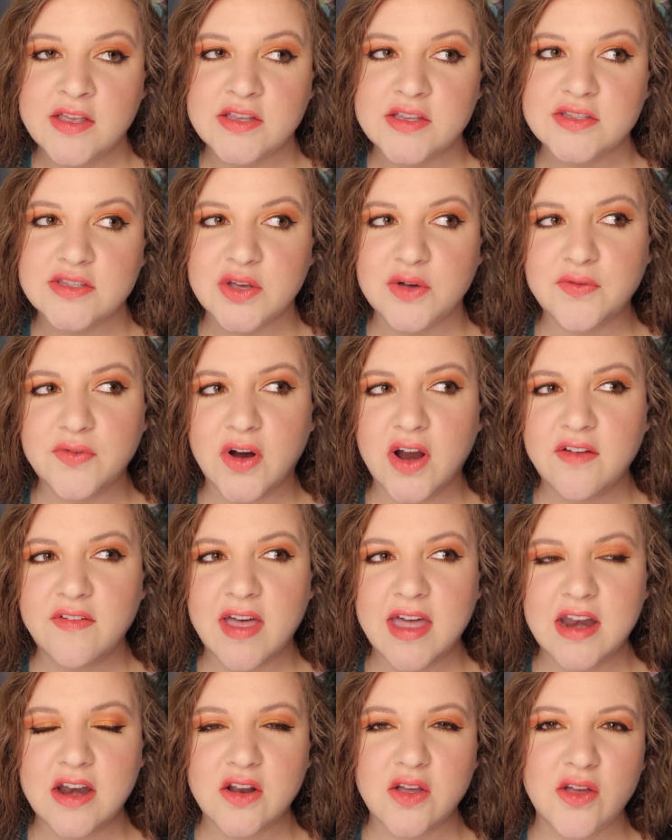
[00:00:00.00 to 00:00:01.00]
so far I've
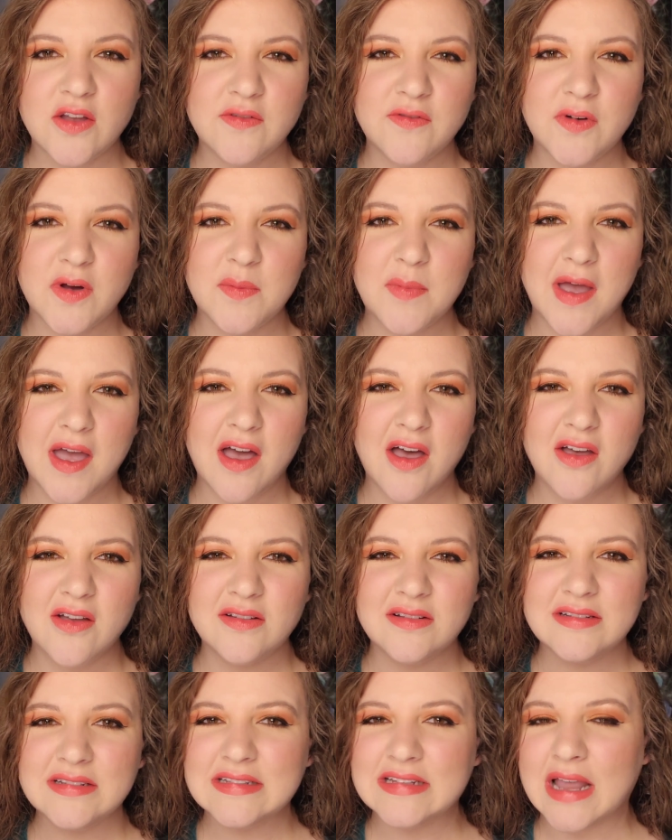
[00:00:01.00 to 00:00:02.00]
had it on for
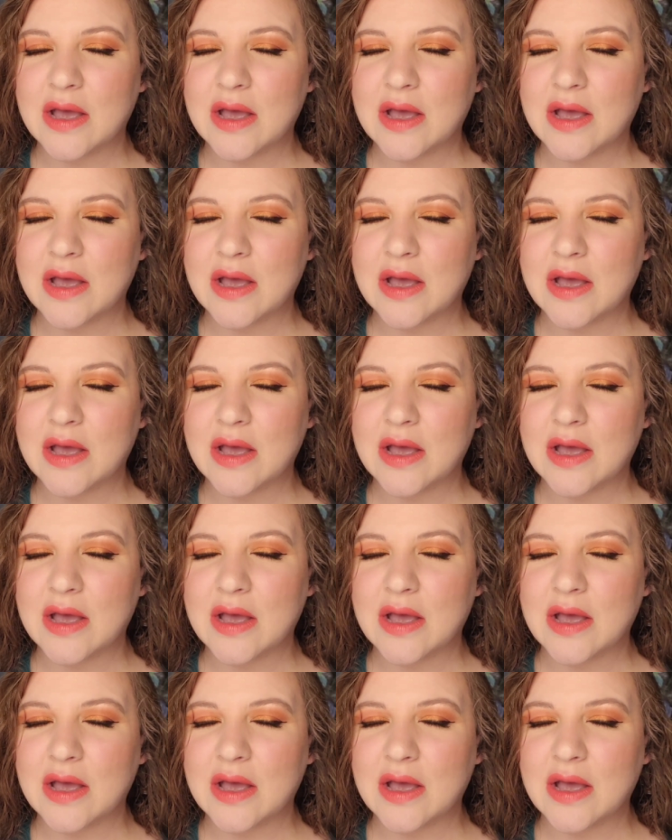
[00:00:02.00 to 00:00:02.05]
about,